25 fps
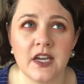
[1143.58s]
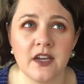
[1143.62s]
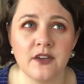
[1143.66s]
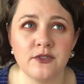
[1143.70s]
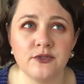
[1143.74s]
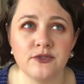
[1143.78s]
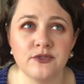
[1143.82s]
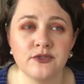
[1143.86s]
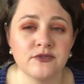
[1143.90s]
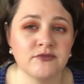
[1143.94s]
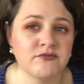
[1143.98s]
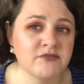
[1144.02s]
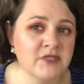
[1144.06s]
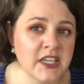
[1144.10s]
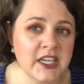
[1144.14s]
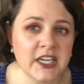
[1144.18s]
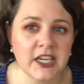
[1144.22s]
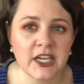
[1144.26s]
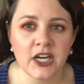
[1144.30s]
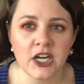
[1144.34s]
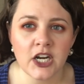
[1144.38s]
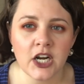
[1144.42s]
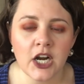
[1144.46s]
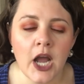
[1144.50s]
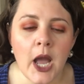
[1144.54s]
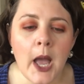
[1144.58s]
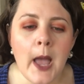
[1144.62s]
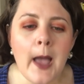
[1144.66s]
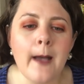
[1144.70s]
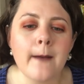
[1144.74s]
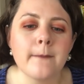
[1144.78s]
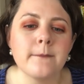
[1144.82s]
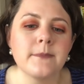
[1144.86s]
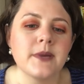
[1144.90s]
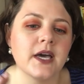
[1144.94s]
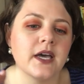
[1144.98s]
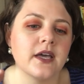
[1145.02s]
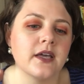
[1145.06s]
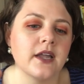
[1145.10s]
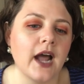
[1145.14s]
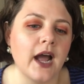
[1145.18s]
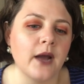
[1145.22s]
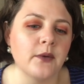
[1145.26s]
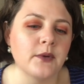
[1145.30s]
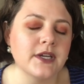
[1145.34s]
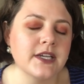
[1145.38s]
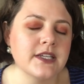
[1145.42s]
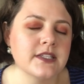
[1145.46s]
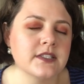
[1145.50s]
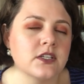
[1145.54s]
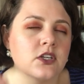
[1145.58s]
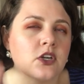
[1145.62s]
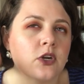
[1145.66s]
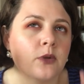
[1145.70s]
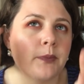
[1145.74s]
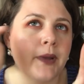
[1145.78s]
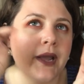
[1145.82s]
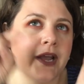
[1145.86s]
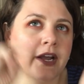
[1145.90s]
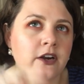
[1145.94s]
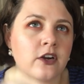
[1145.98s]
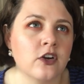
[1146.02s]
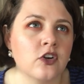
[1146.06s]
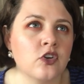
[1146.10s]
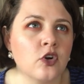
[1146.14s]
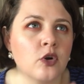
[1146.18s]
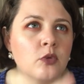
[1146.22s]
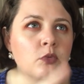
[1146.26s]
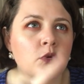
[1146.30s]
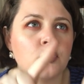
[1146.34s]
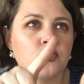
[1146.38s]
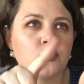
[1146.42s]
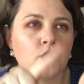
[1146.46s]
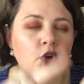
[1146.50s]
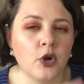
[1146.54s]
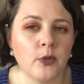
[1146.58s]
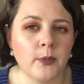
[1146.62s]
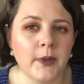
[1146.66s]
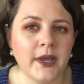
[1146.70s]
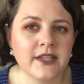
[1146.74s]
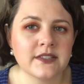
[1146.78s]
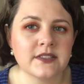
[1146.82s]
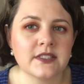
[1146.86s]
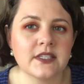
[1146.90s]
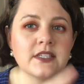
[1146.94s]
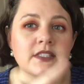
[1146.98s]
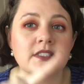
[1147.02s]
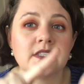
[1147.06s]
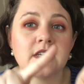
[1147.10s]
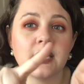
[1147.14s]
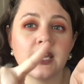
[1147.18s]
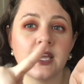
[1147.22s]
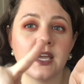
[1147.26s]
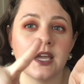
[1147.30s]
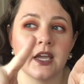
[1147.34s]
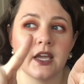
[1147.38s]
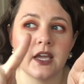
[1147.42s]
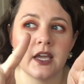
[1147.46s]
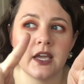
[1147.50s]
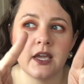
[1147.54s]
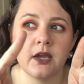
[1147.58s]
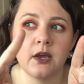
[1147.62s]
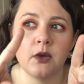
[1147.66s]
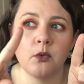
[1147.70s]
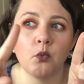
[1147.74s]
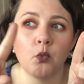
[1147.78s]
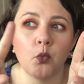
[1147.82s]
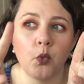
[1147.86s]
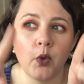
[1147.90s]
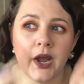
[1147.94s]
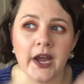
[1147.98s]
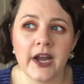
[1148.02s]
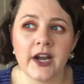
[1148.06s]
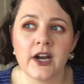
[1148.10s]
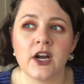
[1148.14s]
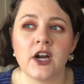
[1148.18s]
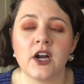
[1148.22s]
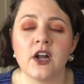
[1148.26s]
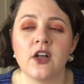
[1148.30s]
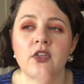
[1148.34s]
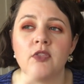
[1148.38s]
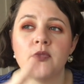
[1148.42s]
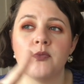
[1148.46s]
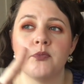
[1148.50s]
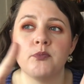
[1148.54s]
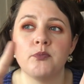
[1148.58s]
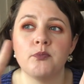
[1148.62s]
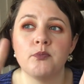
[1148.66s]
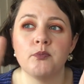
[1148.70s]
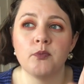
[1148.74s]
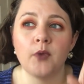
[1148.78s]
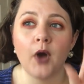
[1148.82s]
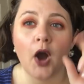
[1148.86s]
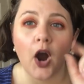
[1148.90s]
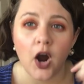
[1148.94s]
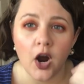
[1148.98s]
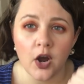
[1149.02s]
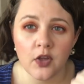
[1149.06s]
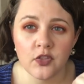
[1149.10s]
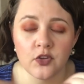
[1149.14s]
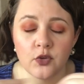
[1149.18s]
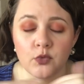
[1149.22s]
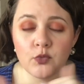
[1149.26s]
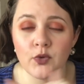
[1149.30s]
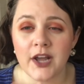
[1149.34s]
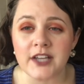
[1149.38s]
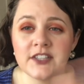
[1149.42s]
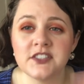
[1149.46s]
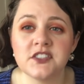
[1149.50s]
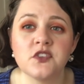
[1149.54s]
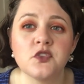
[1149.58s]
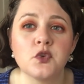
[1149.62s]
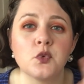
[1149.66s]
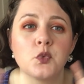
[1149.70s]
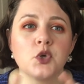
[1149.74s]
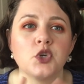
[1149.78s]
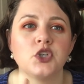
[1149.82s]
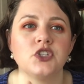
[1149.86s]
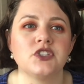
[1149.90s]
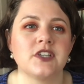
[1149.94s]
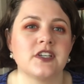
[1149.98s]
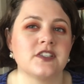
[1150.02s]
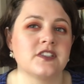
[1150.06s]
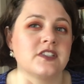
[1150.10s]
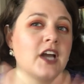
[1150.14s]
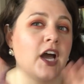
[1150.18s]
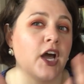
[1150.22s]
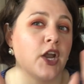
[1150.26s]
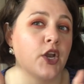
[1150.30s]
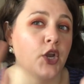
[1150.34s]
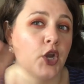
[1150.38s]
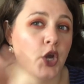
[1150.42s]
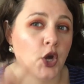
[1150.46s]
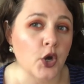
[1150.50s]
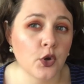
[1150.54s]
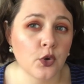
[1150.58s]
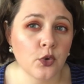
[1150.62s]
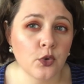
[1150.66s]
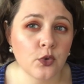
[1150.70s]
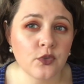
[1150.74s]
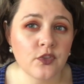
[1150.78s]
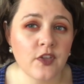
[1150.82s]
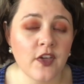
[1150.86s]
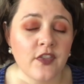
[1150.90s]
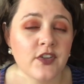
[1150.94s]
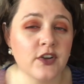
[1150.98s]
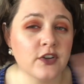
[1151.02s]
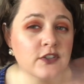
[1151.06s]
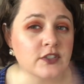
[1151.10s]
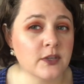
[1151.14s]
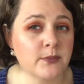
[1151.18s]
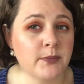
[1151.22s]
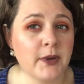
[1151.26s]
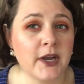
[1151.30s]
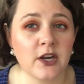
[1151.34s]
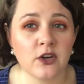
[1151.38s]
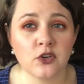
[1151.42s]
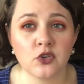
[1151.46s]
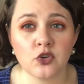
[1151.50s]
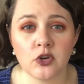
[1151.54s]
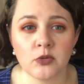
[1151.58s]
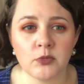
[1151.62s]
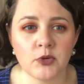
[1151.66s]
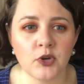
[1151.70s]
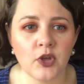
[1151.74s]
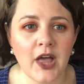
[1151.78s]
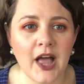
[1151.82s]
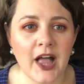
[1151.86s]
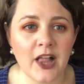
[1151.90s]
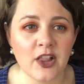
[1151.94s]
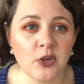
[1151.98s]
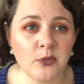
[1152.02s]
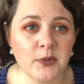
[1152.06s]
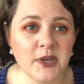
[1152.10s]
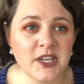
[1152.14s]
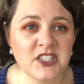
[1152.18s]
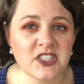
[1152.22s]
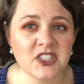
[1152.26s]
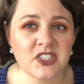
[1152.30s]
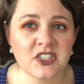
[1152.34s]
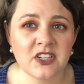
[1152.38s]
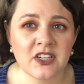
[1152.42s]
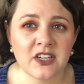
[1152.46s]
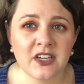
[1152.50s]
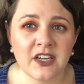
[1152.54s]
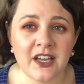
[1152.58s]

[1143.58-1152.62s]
of here, but I would consider paranormal romances where uh, the rest of the world does not know that there's a paranormal element